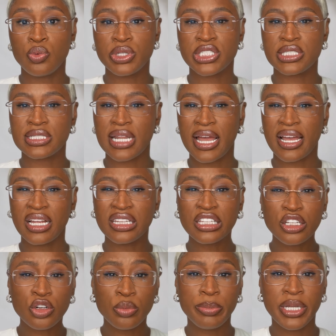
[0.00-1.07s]
which is like a
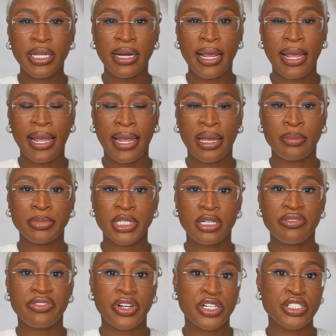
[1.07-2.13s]
little bit amped
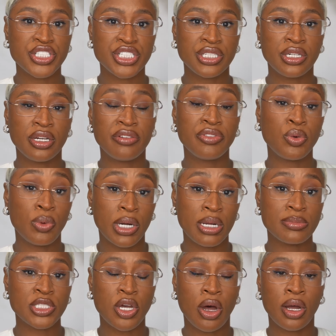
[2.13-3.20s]
up version of the one
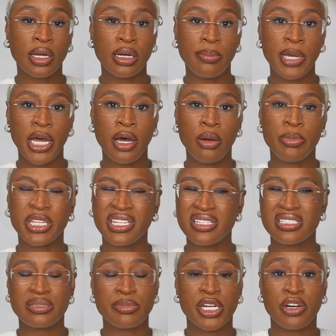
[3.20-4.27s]
I'm talking about, but they
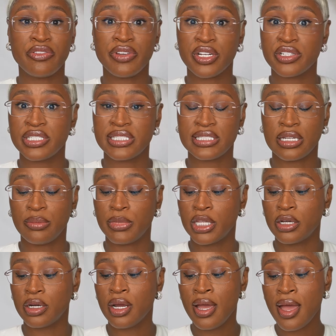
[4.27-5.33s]
smell very
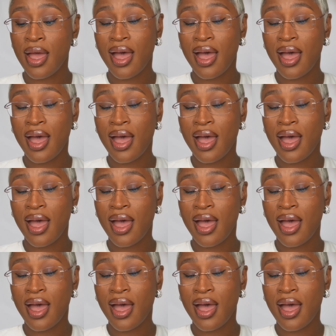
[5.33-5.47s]
similar.